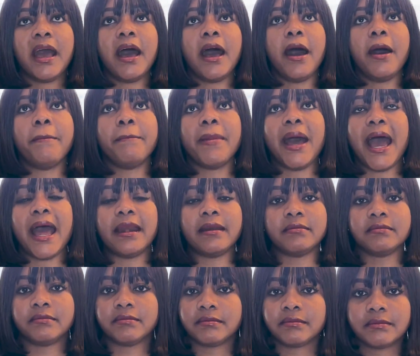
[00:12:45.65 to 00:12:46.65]

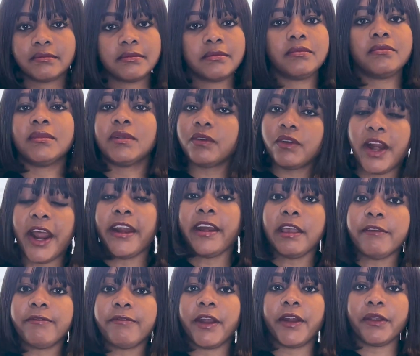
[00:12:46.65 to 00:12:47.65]
and
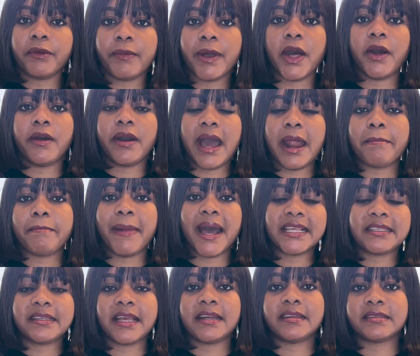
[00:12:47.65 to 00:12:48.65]
learn it very well and
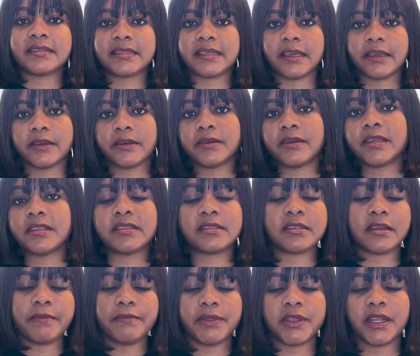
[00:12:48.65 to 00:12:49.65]
master the skill is
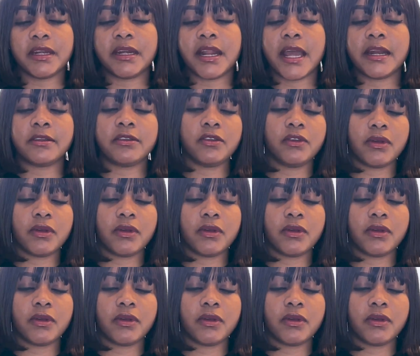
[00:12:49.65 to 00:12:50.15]
something that